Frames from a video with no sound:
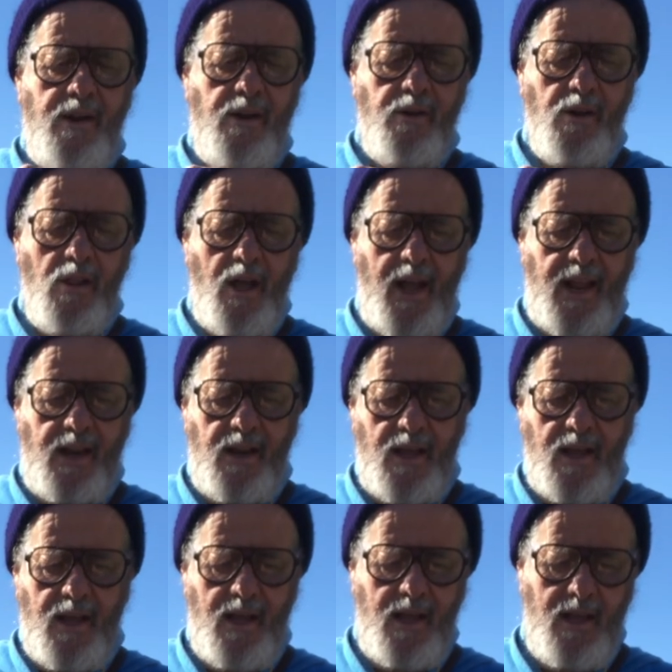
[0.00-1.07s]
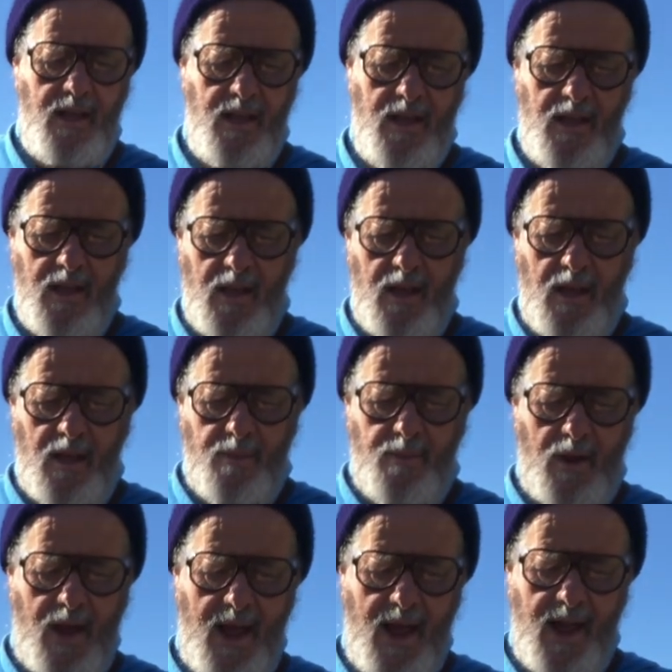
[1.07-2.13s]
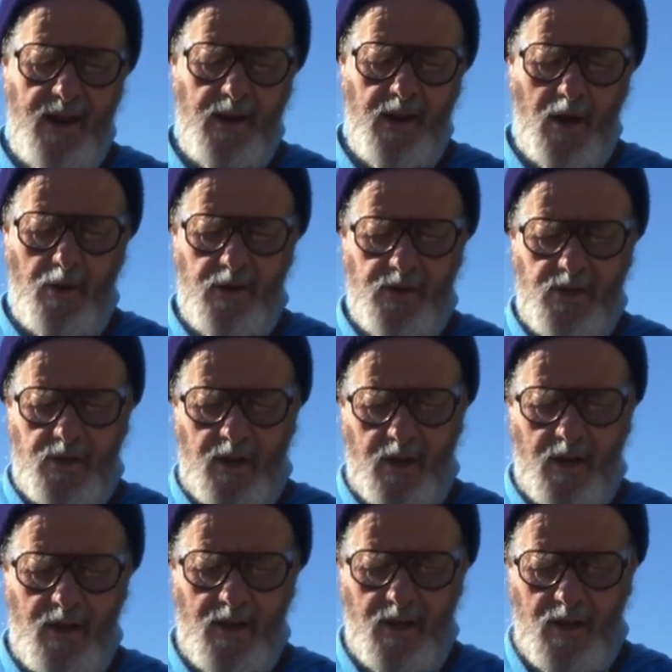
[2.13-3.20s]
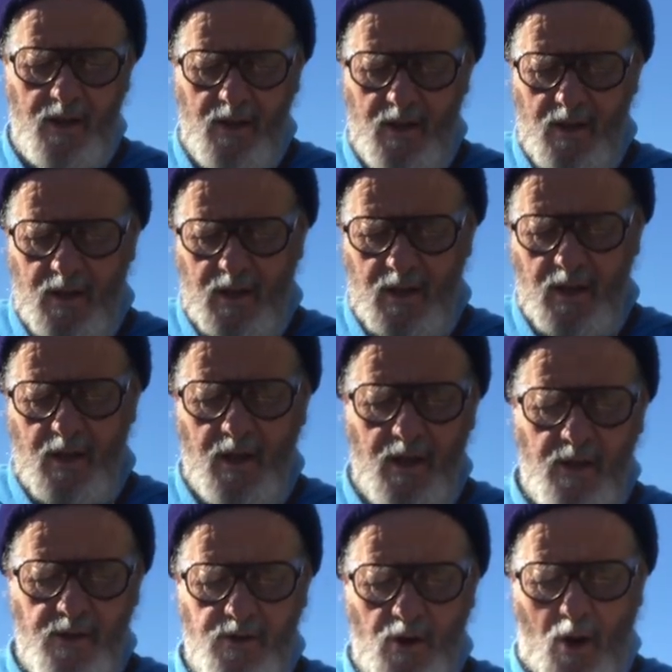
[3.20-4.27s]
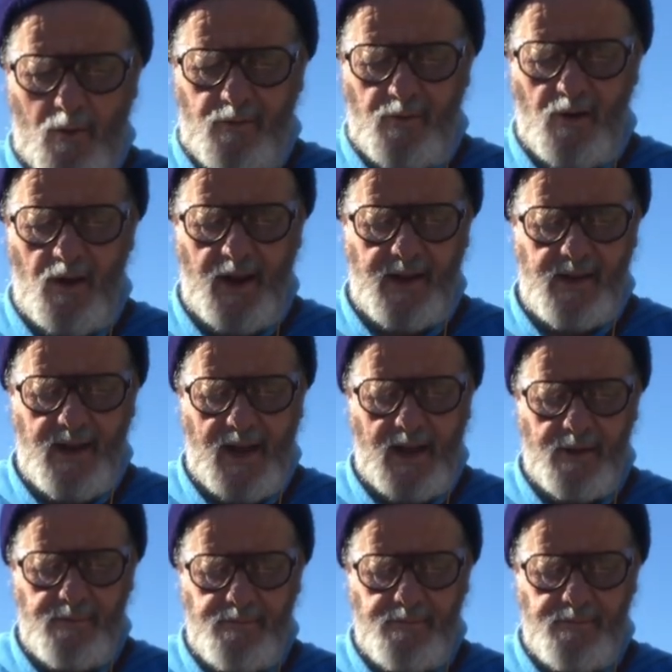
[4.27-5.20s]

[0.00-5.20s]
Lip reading: here in the light, but I hadn't noticed sulfur like that.